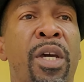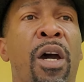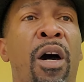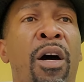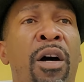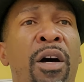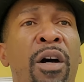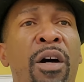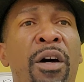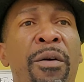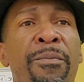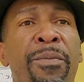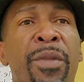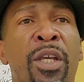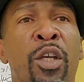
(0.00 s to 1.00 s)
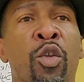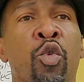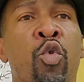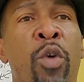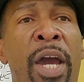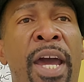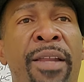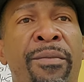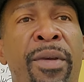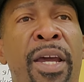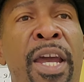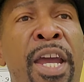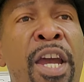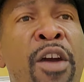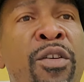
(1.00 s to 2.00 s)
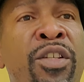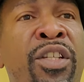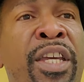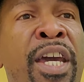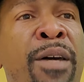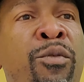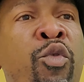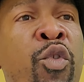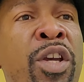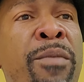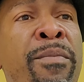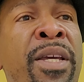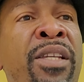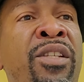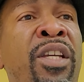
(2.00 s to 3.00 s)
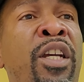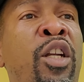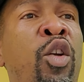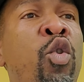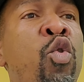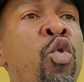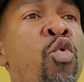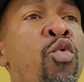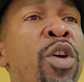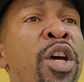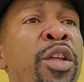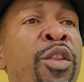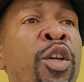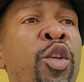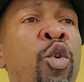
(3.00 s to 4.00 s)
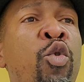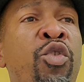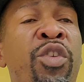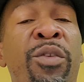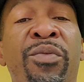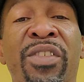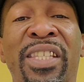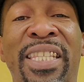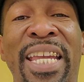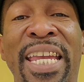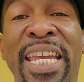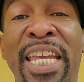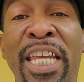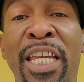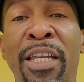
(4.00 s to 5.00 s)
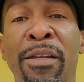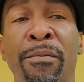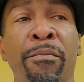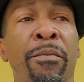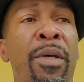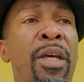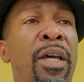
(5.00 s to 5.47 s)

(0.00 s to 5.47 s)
You got hair and scalp treatments include the use of steam,